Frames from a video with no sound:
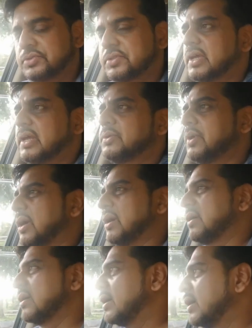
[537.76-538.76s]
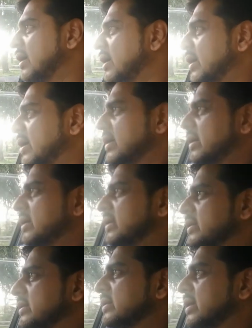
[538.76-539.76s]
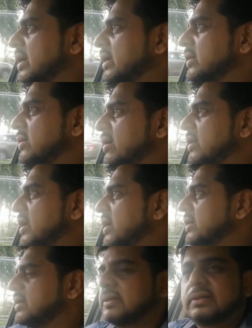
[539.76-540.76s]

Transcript: to say today. I thought that